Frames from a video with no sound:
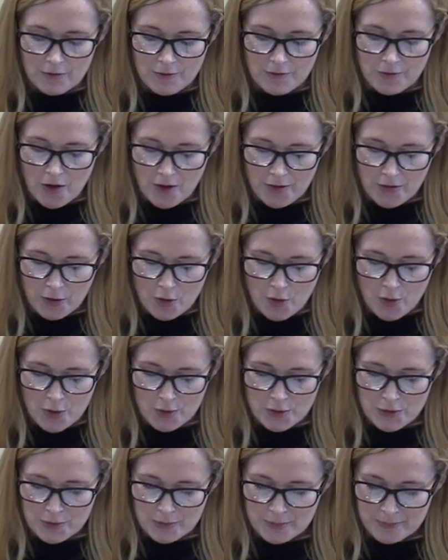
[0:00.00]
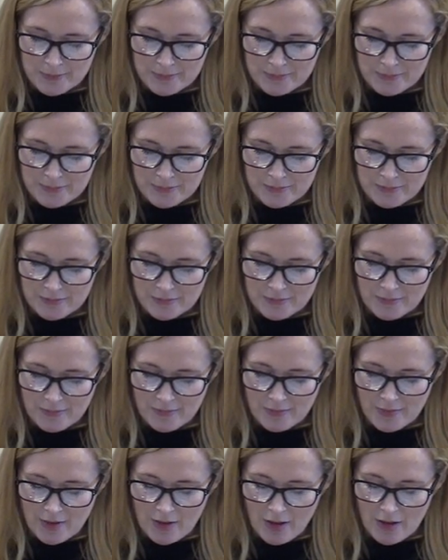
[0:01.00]
Father God,
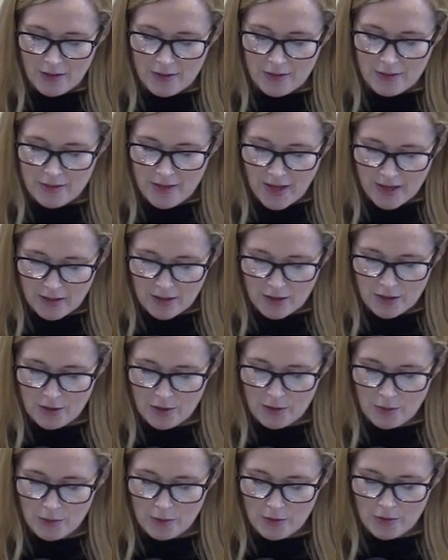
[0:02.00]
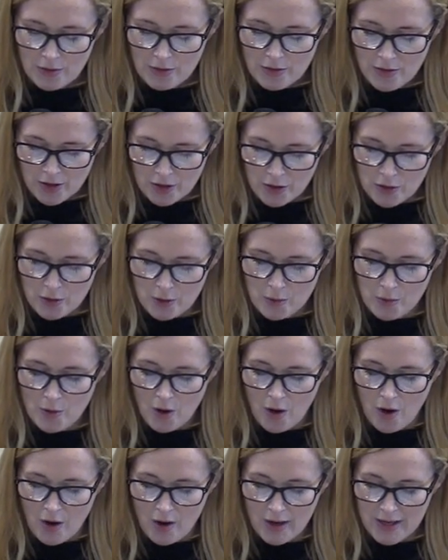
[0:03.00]
thank you that you
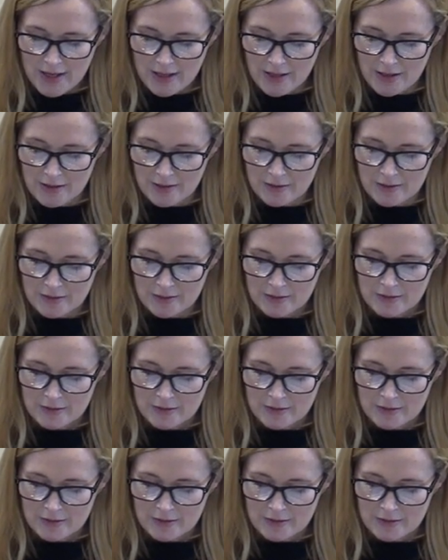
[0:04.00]
are here